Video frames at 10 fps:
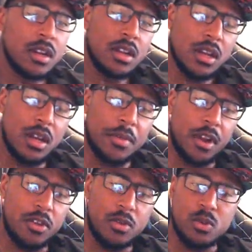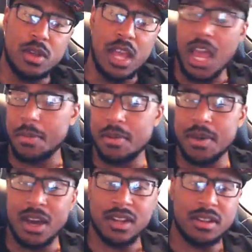I mean, are you happy
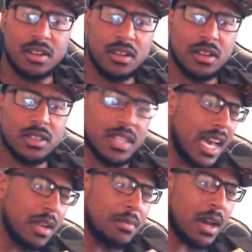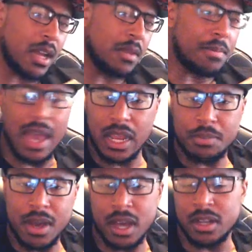about it? Sad about it, mad
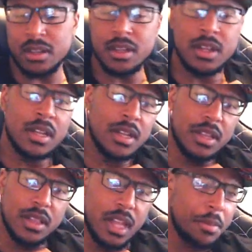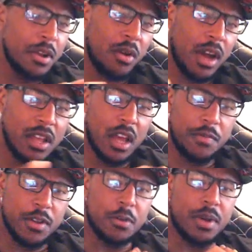about it? Let me know how y'all feel
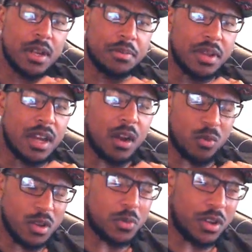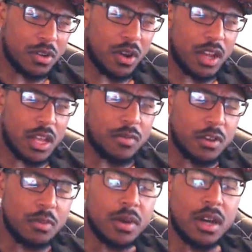about it, man. I really want to know how y'all feel
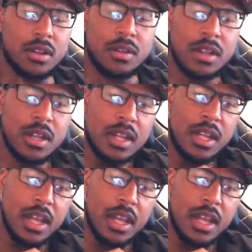about it.